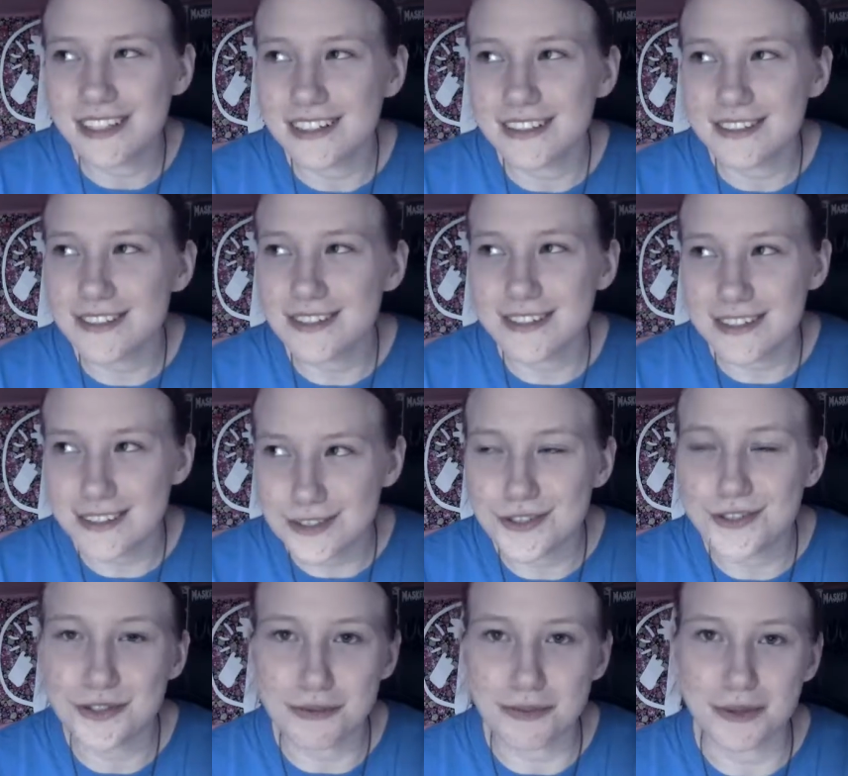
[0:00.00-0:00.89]
It's just, it's
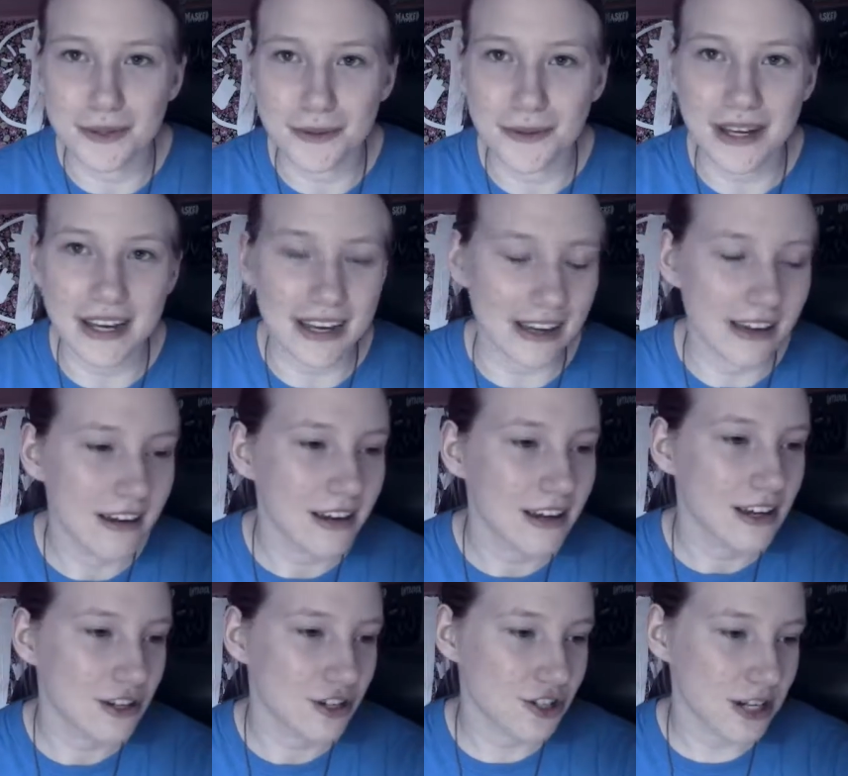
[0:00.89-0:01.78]
stupid, okay?
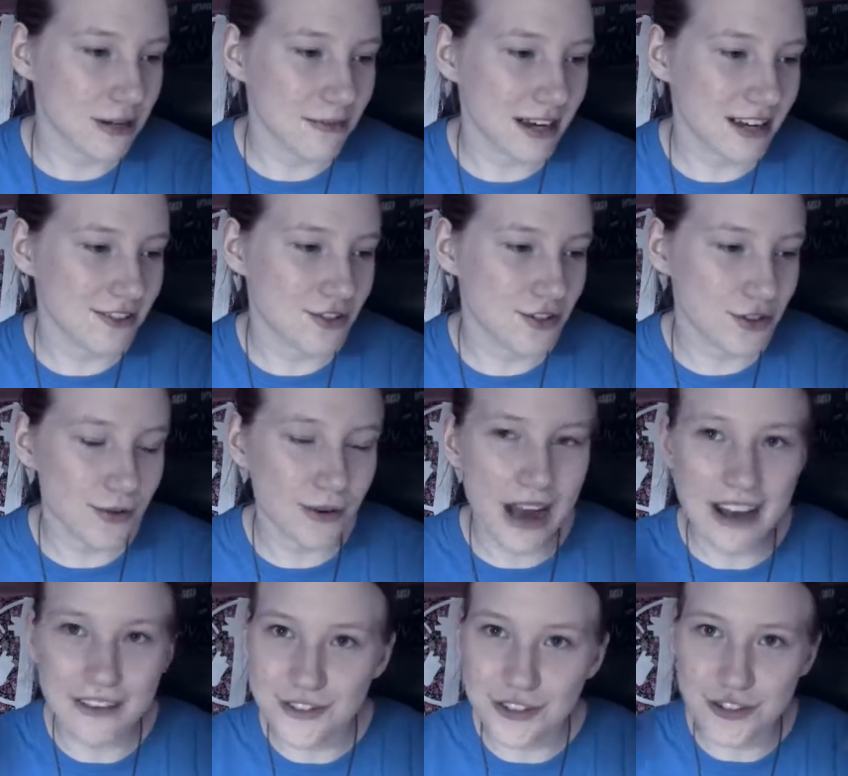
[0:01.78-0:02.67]
Geminis do
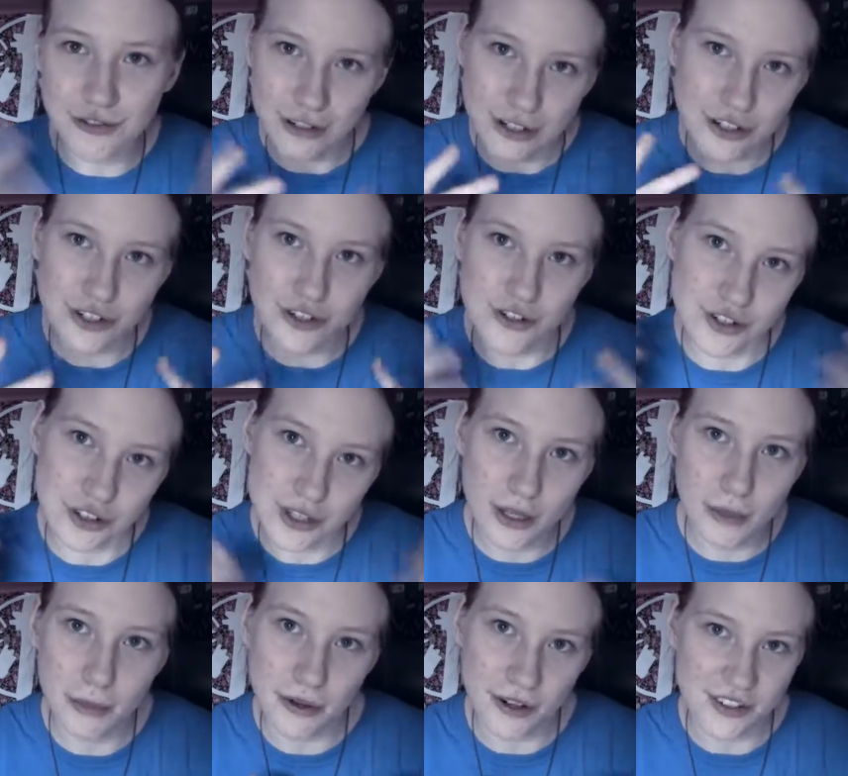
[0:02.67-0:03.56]
have structure to
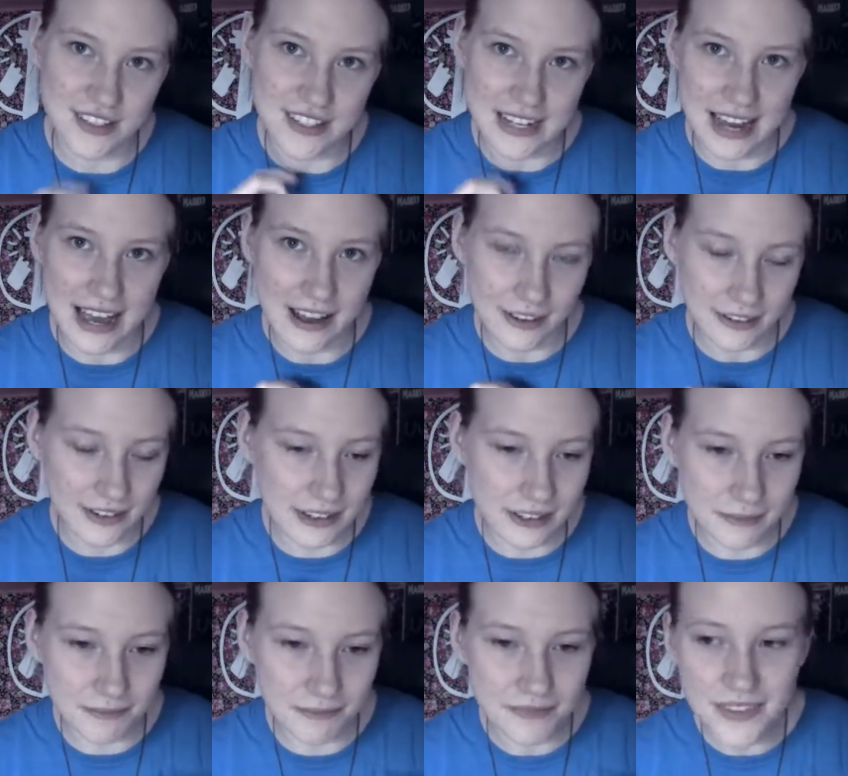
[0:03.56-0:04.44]
their
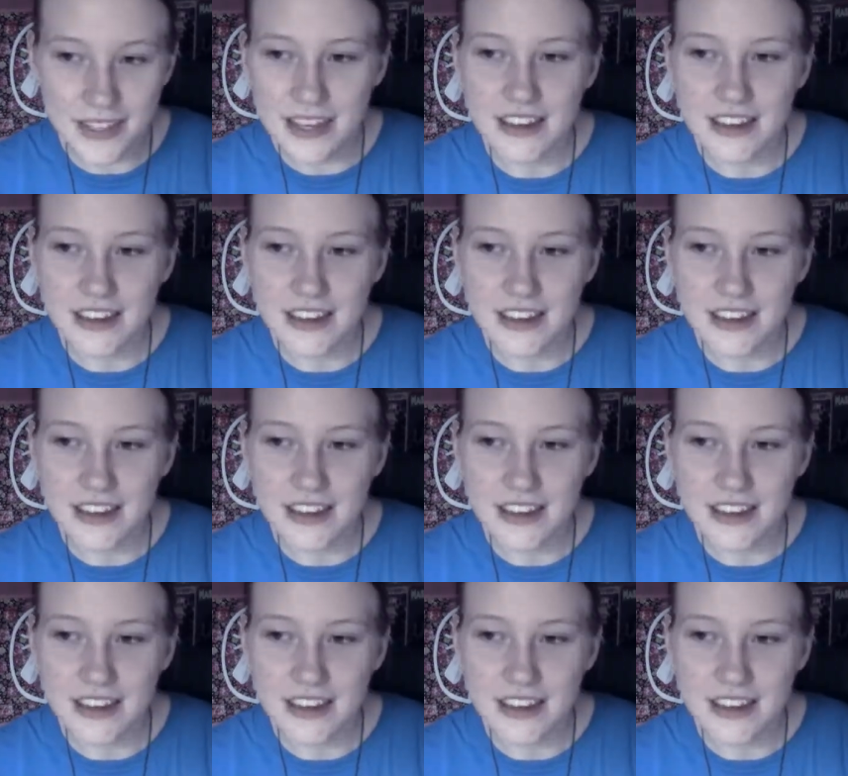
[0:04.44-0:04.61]
personality.